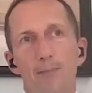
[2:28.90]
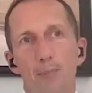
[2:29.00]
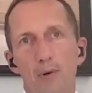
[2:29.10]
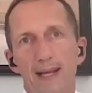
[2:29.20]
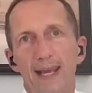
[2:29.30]

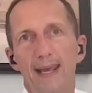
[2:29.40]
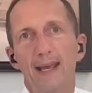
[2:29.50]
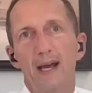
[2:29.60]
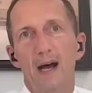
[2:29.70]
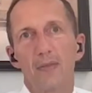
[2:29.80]

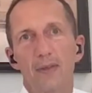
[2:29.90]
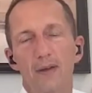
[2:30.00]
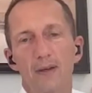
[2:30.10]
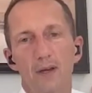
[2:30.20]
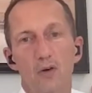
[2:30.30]
bringing
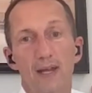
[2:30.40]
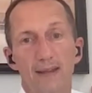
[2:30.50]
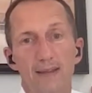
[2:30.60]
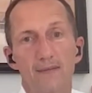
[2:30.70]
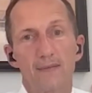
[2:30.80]
other
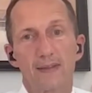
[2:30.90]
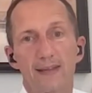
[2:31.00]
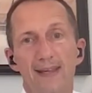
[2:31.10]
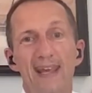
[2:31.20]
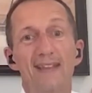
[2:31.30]

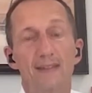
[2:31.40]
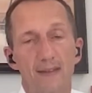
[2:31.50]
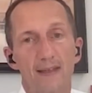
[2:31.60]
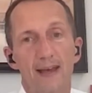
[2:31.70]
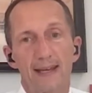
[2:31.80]
creativity
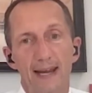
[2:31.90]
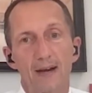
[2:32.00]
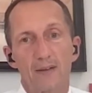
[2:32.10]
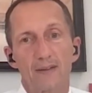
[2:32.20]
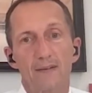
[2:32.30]
into that
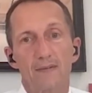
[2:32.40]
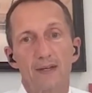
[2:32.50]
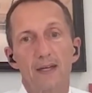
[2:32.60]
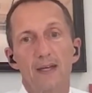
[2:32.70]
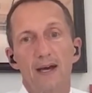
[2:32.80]
narrative,
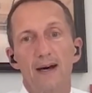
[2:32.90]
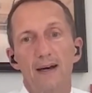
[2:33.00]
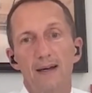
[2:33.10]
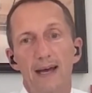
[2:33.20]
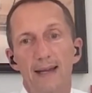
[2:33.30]

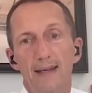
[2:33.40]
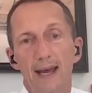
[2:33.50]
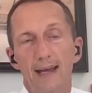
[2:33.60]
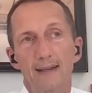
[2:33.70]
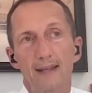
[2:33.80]

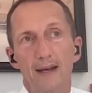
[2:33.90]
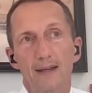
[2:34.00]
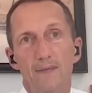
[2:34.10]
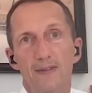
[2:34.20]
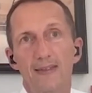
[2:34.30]
and
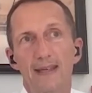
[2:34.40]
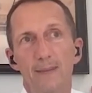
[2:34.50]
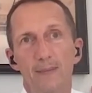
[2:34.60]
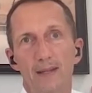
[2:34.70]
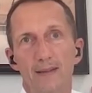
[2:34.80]
kind of
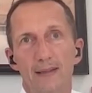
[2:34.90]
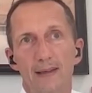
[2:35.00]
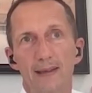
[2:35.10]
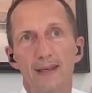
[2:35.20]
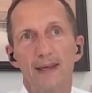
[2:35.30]

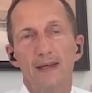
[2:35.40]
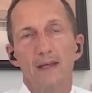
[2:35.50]
seamlessly